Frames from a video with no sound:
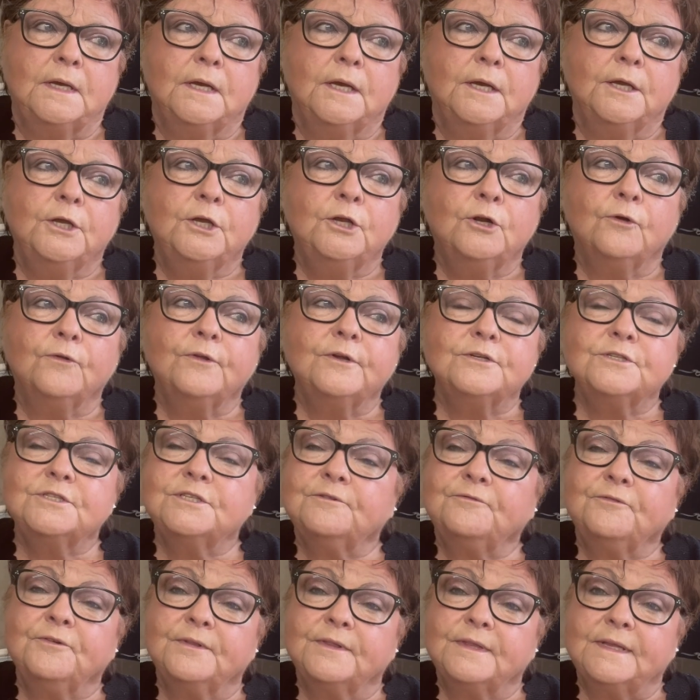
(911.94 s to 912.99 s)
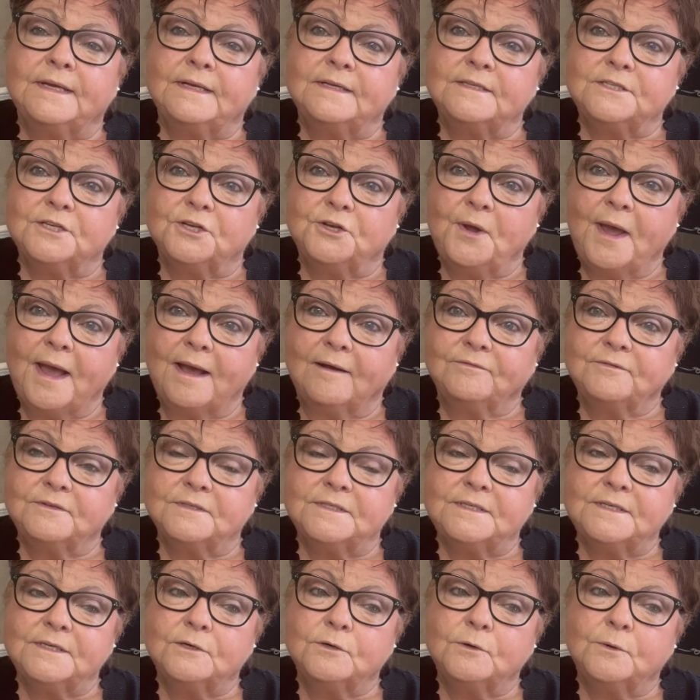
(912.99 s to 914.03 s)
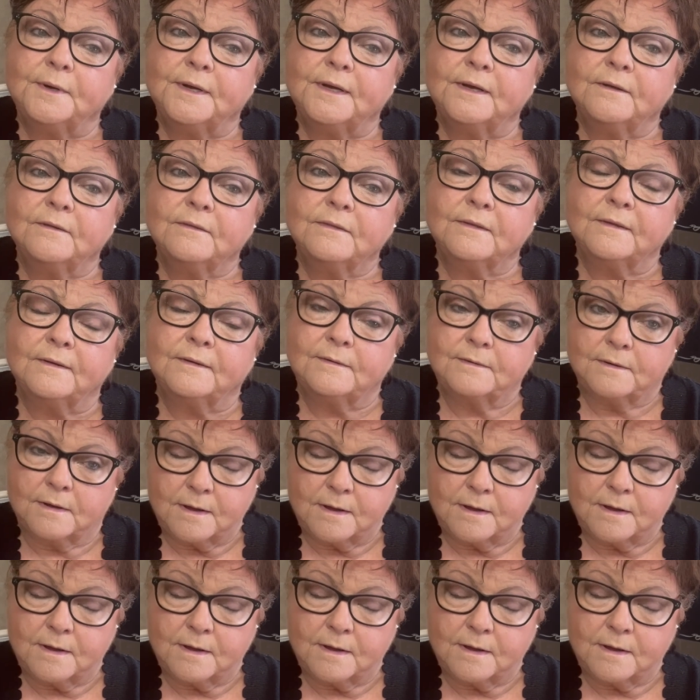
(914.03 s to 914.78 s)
you know, there's different things that you have to deal with. And